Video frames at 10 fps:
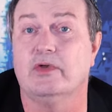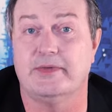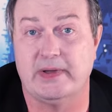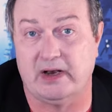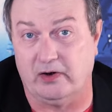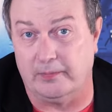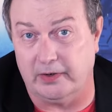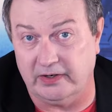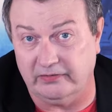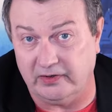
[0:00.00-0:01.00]
with the battle
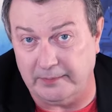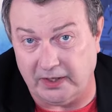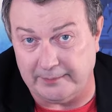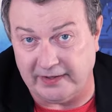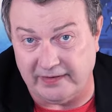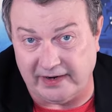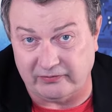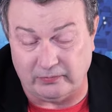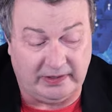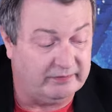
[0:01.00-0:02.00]
armor is gonna be coming in the
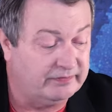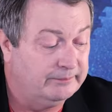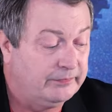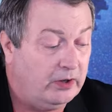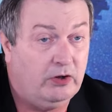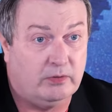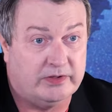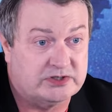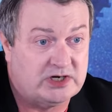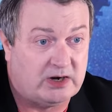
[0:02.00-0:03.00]
next wave, along
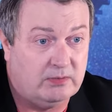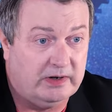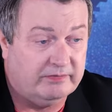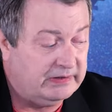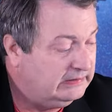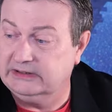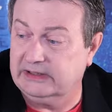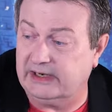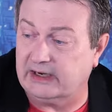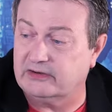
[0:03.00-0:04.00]
with a Shockwave.
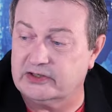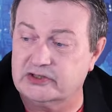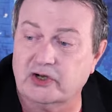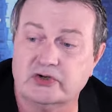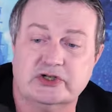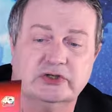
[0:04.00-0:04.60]
It actually shows